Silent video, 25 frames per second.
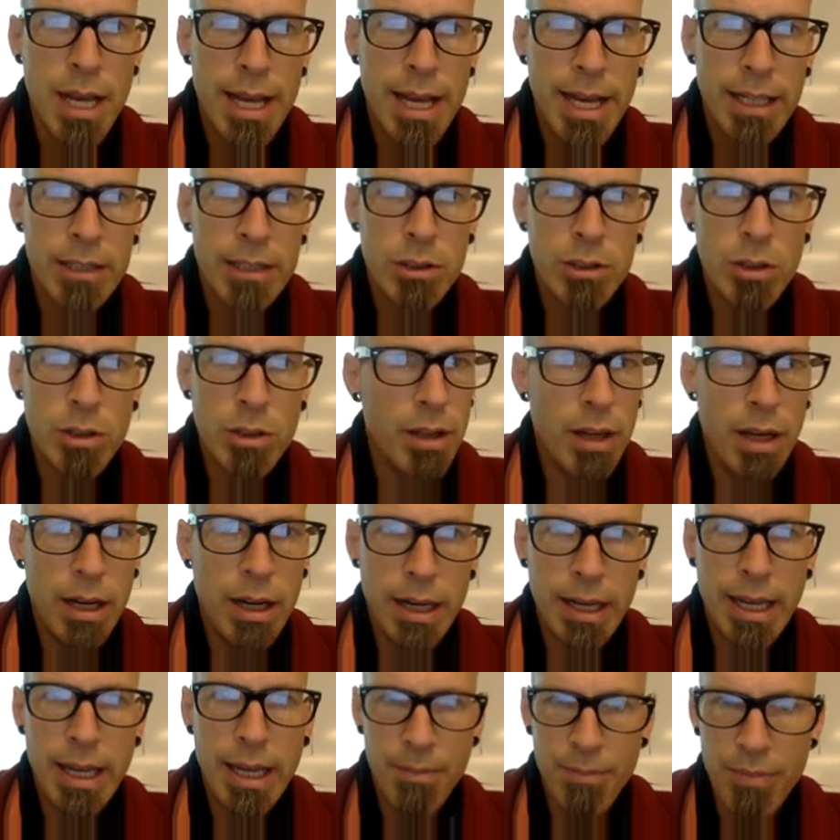And so
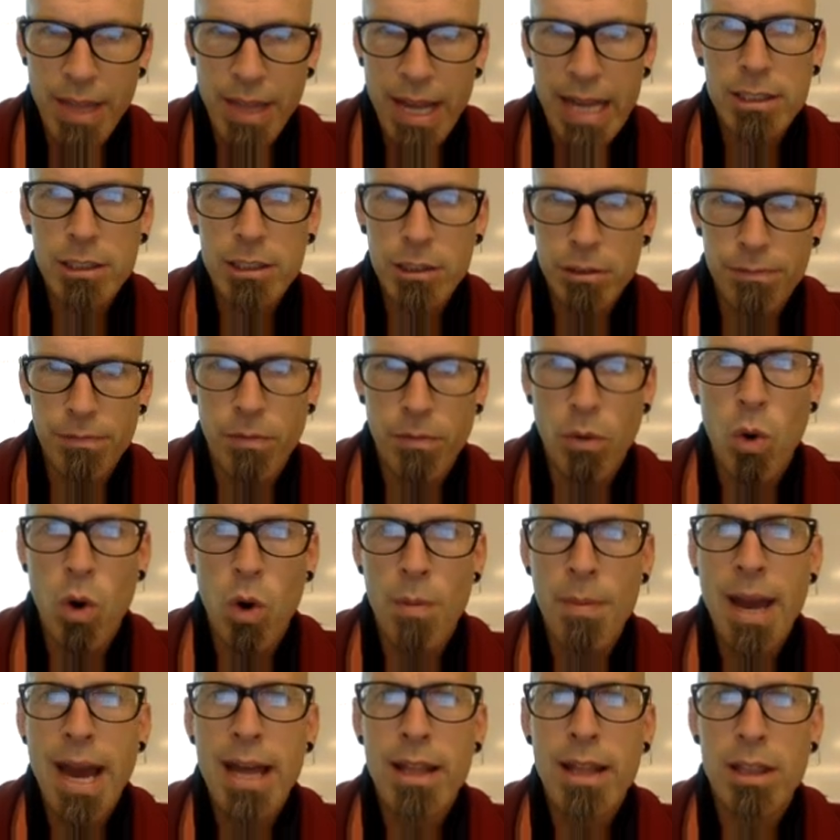again, that's the
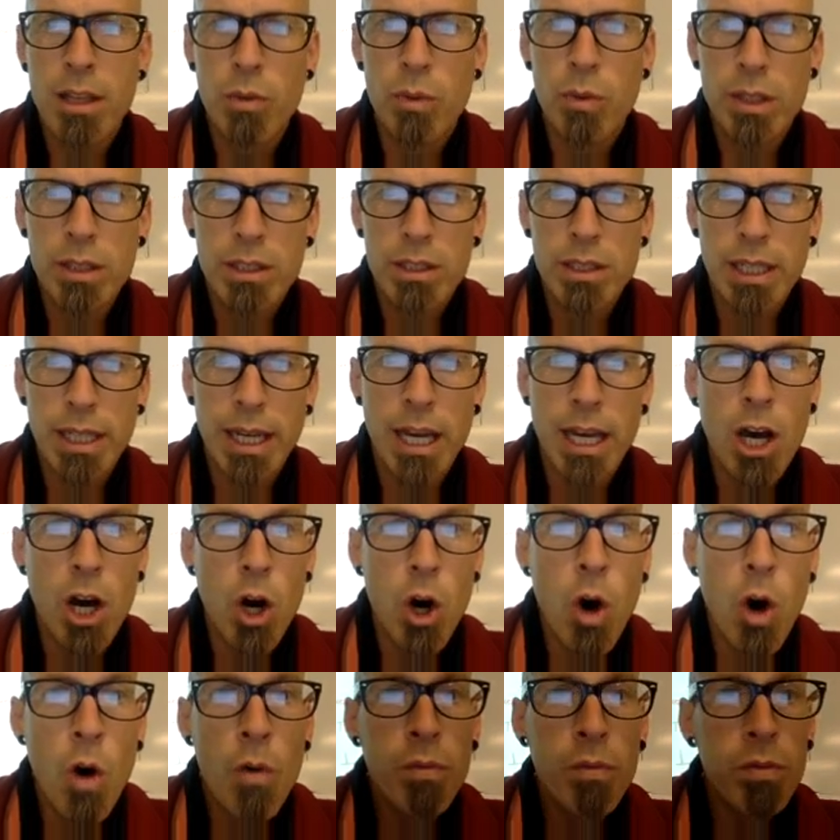format that we see.
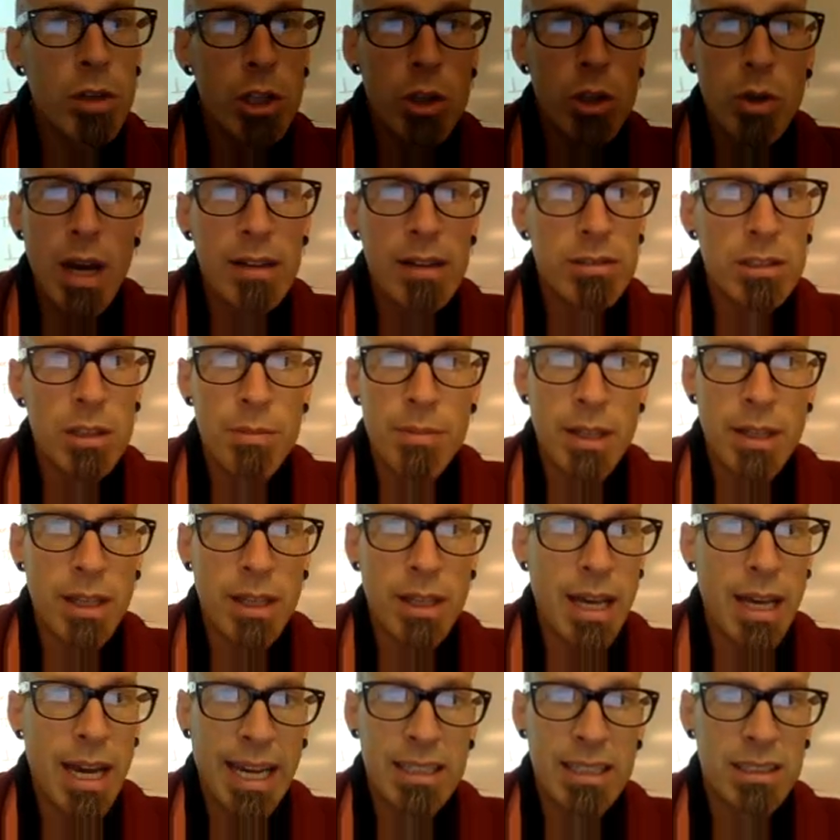Hopefully you have something,
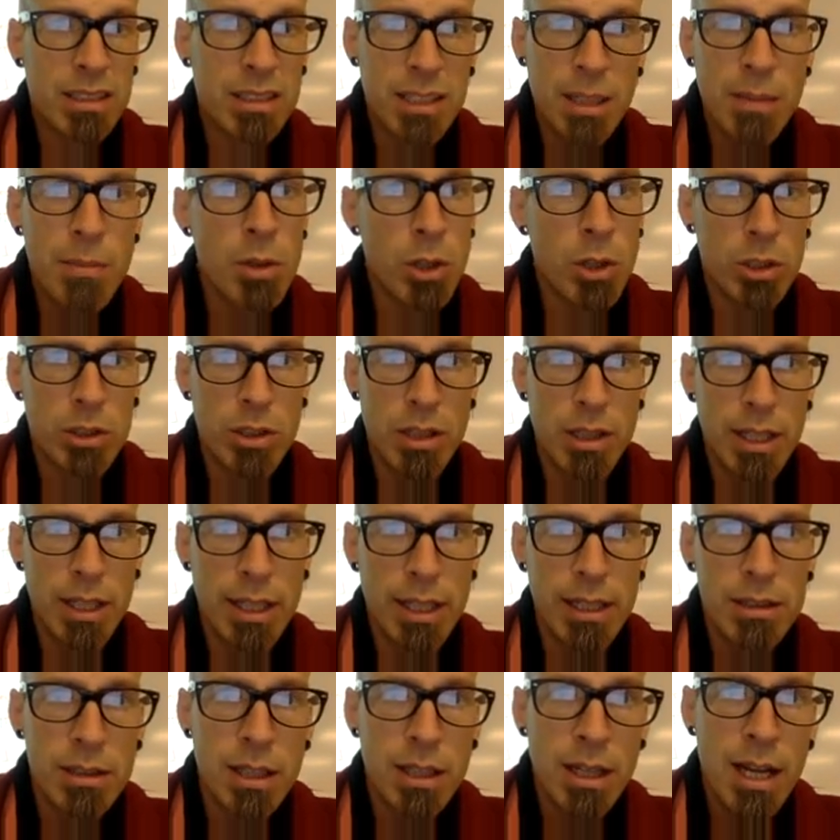I guess, similar to
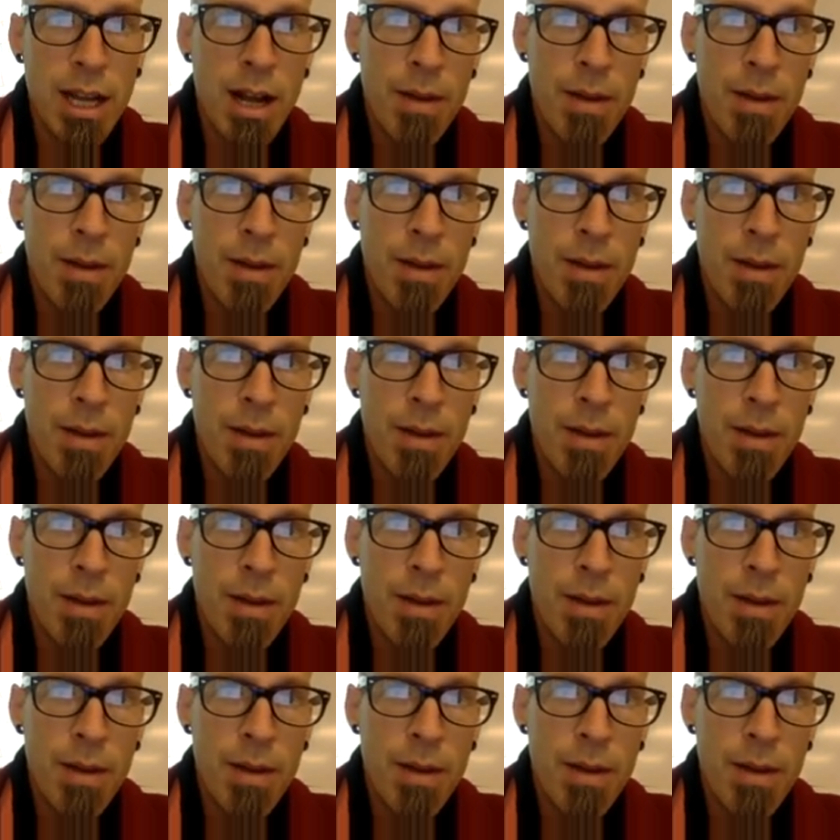these.